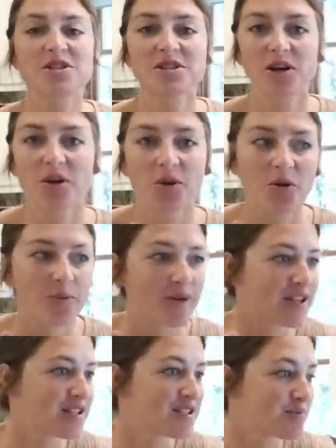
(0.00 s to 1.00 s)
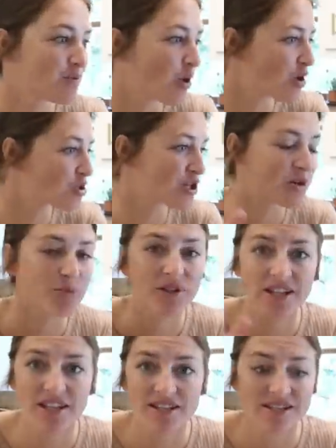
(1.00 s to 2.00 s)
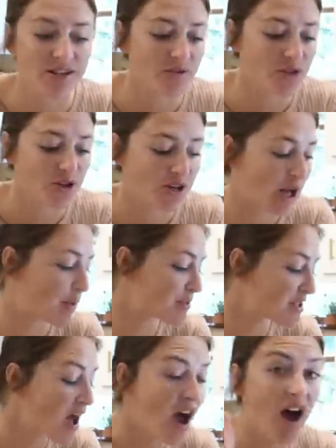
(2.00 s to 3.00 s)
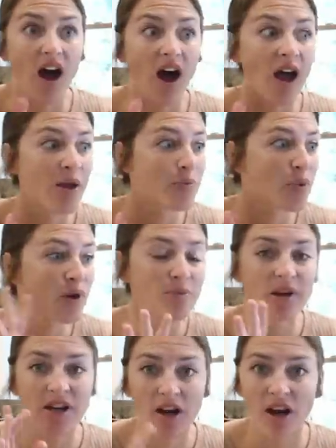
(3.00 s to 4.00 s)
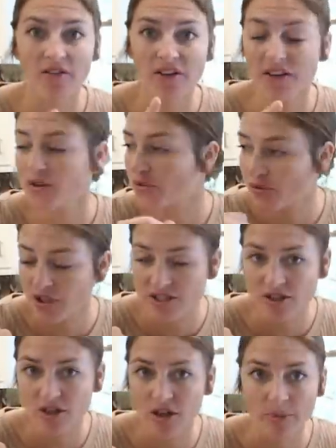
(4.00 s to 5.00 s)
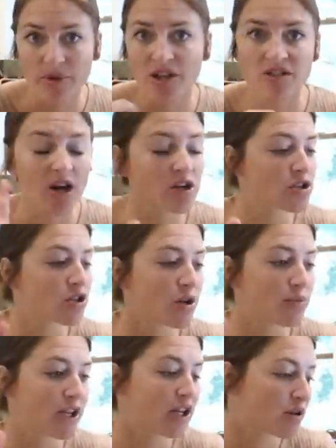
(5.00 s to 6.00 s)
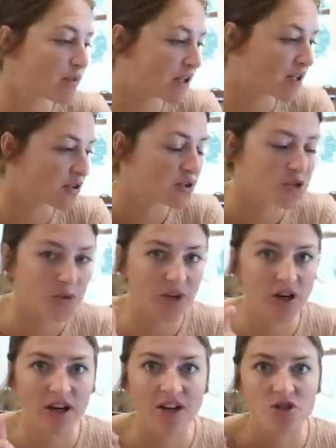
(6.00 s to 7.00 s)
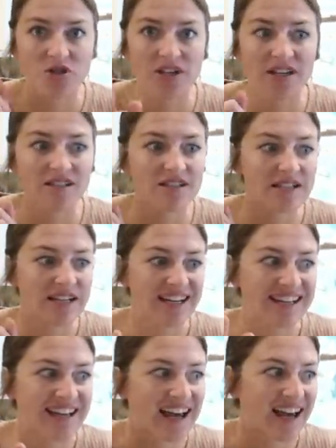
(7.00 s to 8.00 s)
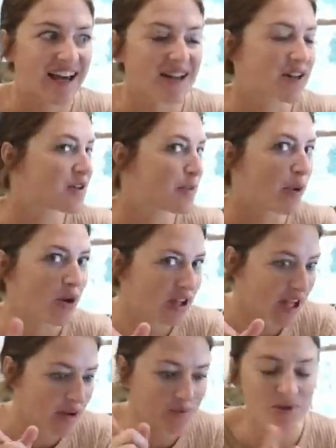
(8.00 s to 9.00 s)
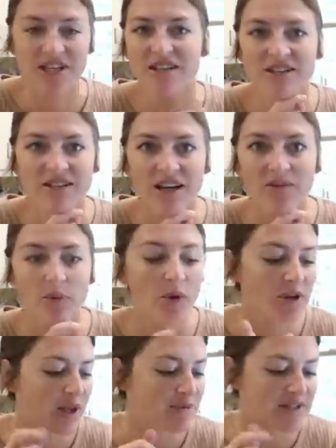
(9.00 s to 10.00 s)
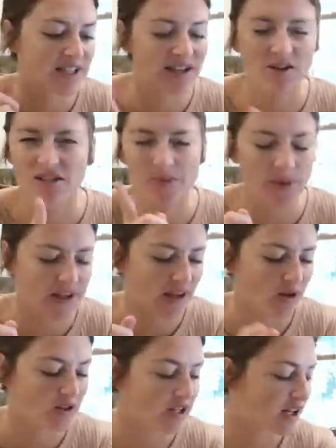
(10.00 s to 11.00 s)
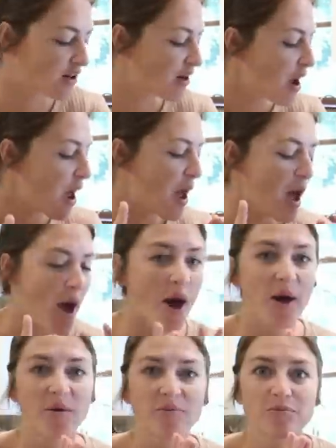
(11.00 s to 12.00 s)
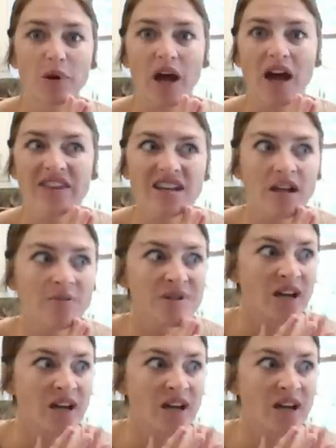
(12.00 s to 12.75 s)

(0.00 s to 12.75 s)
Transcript: Got home, I did some laundry, put the kids down for their naps. I put my coffee in the freezer. I'm gonna doctor it up later and make it a little sweeter and drink it tonight at the ball game. We have a ball game tonight. I'll explain that all later. But I think I'm